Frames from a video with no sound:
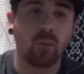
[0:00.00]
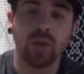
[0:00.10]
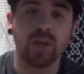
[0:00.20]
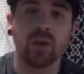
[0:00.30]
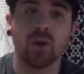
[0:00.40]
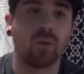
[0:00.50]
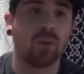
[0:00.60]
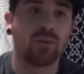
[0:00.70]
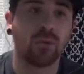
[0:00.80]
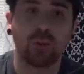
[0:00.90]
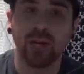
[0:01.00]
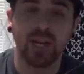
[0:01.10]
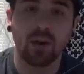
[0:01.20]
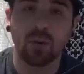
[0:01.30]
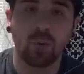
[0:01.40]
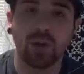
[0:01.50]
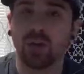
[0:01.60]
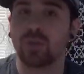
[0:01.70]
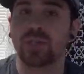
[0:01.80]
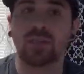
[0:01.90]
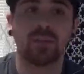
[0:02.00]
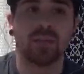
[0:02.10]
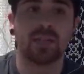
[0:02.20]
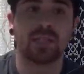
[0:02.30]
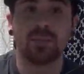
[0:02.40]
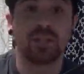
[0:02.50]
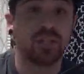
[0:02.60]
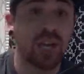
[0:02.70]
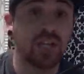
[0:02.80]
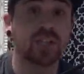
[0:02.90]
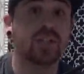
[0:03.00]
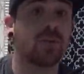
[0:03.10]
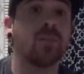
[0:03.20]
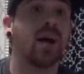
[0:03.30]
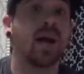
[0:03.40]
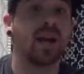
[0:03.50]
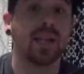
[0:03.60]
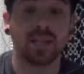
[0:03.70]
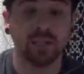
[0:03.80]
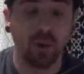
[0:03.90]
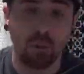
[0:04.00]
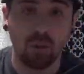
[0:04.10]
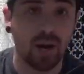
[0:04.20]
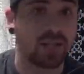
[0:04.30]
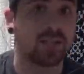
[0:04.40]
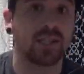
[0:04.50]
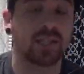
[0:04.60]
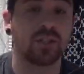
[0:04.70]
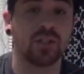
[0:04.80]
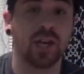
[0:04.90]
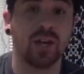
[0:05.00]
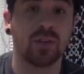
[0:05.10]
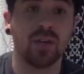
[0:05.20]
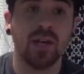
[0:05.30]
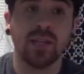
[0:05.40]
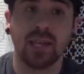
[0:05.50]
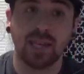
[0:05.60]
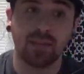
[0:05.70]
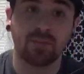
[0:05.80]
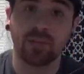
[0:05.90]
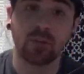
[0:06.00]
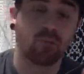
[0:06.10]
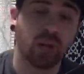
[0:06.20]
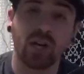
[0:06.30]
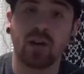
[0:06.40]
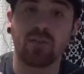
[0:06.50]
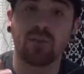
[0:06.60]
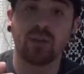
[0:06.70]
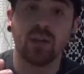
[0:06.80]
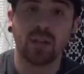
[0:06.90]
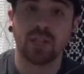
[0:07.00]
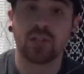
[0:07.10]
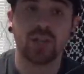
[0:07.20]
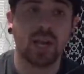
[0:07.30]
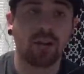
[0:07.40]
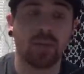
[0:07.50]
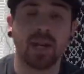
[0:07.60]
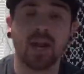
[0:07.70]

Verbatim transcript: window or 48 hour window or something, somebody changes their mind and they don't want to delete their channel, they can freaking recover their channel. I mean,